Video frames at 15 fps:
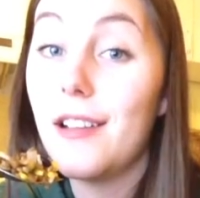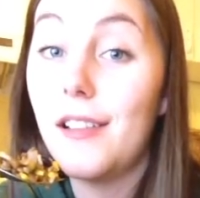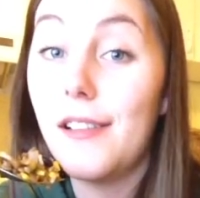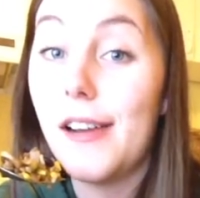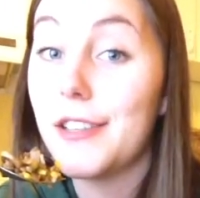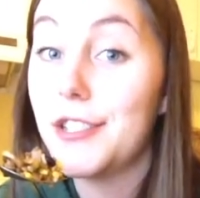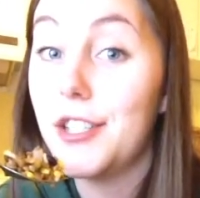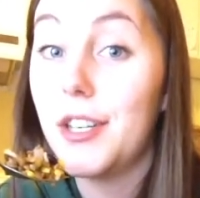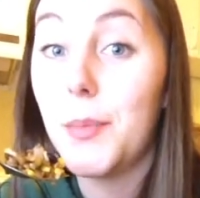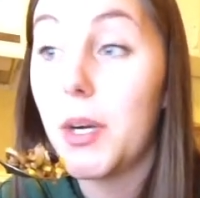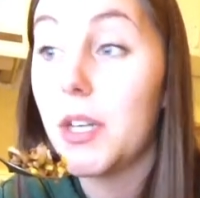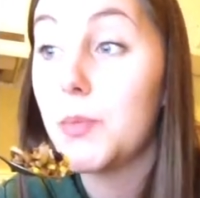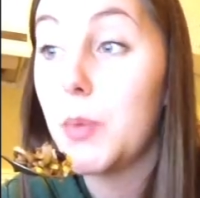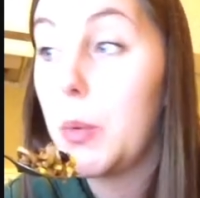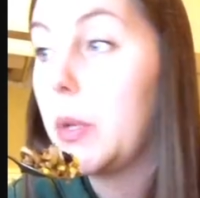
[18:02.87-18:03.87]
a lot of shitty
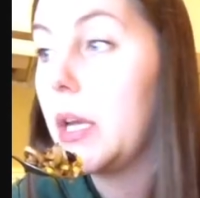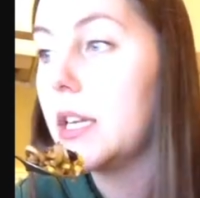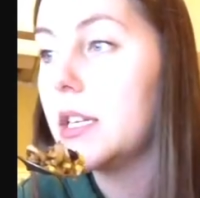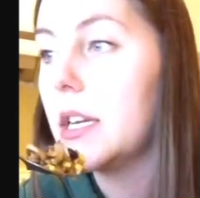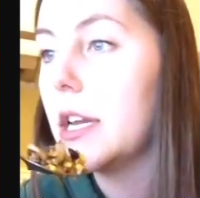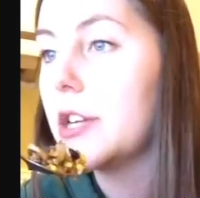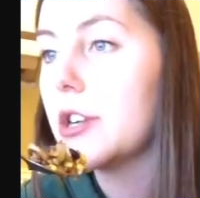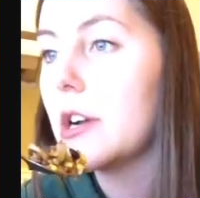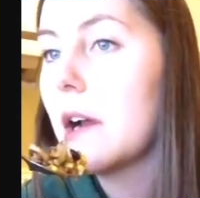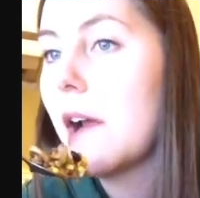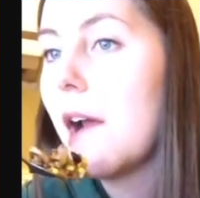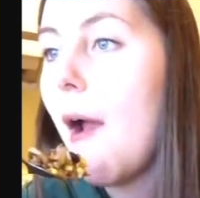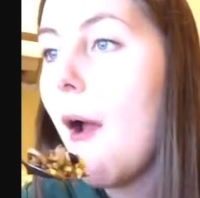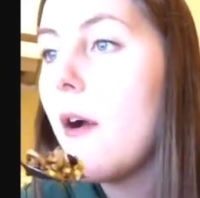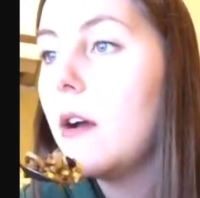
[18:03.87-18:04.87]
parts about being a teenager,
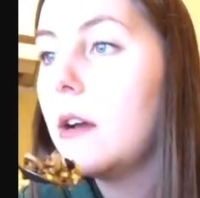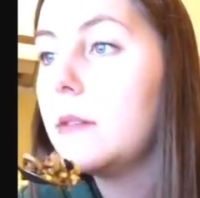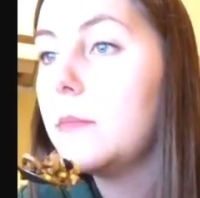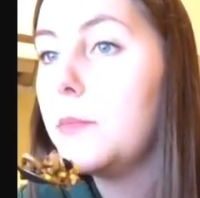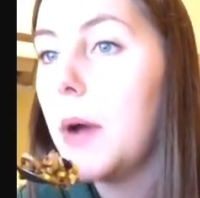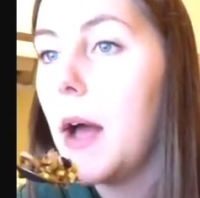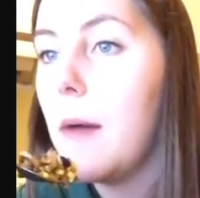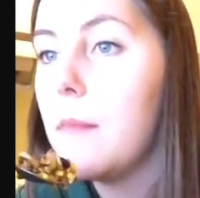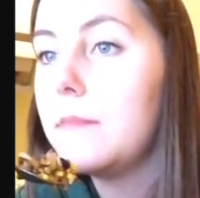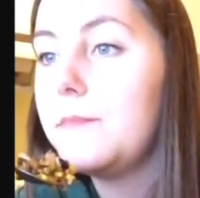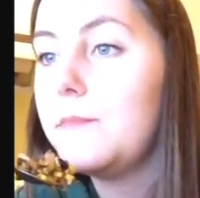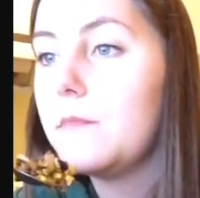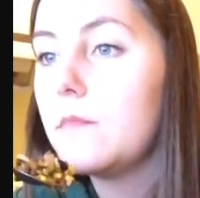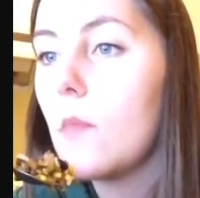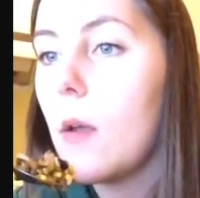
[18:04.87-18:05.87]
but
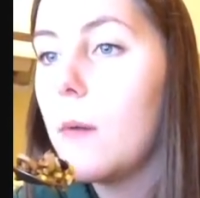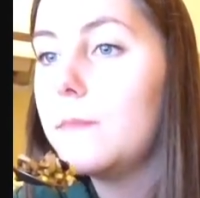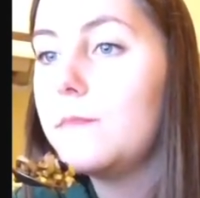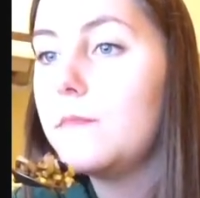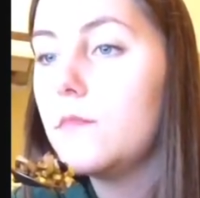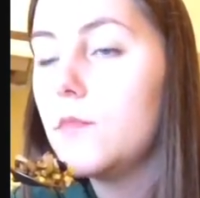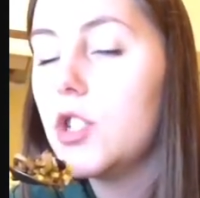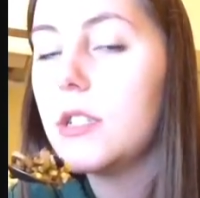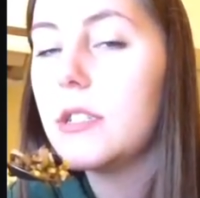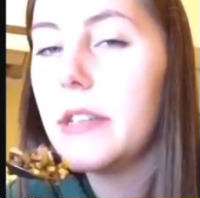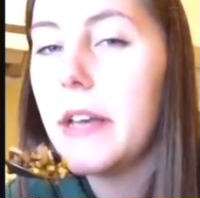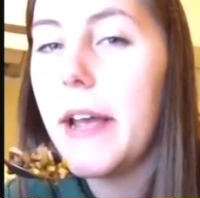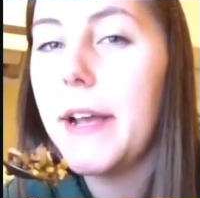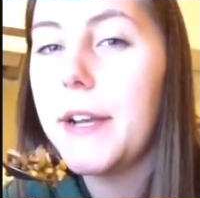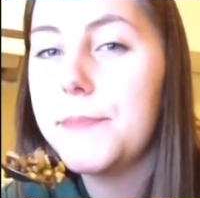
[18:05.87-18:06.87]
just,
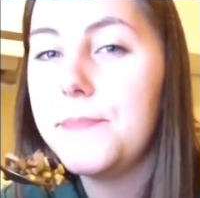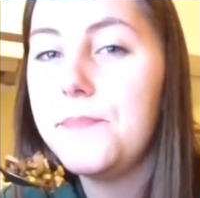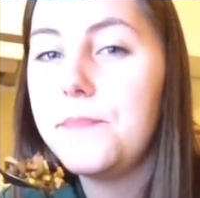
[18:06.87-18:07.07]
like,